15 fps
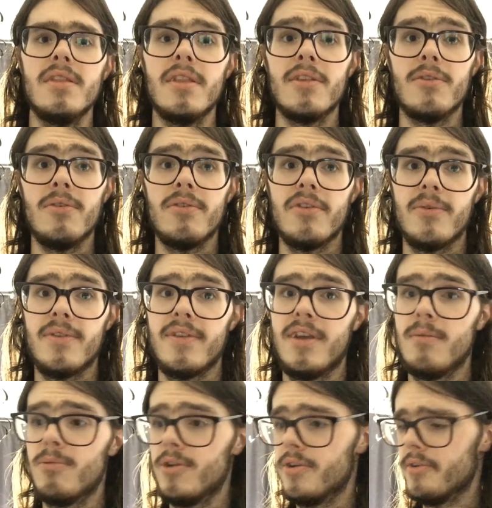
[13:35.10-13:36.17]
There's also a
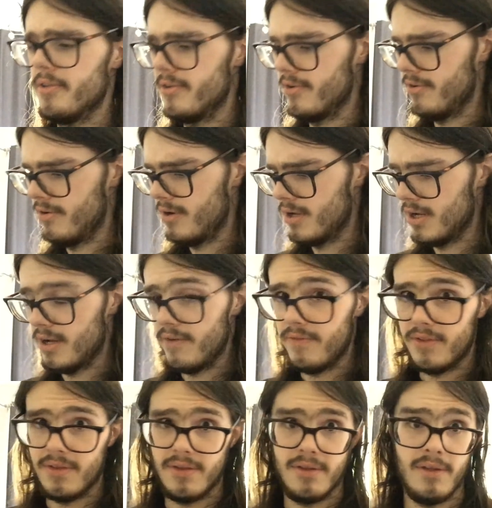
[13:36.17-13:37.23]
scene pretty early on
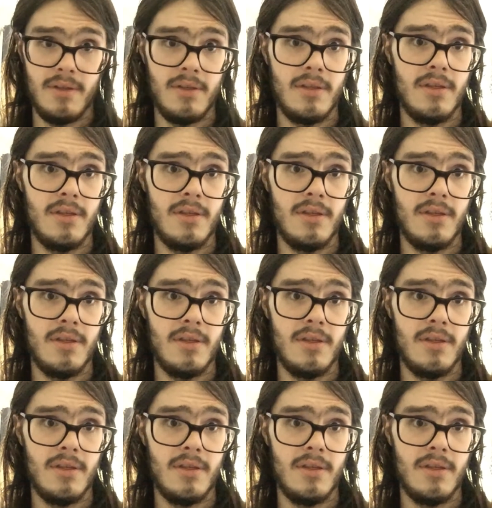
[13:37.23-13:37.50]
after